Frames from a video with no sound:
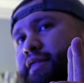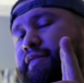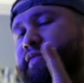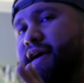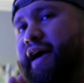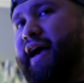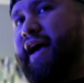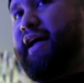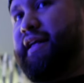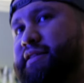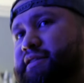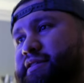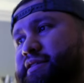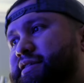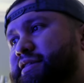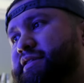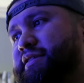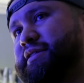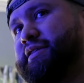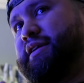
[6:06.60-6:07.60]
that
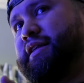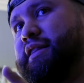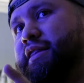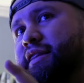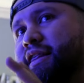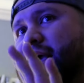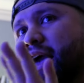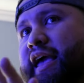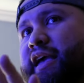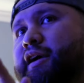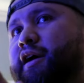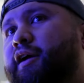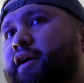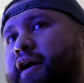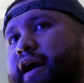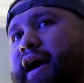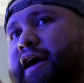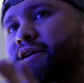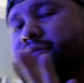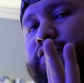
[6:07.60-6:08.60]
they are
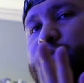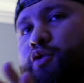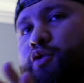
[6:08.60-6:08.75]
out of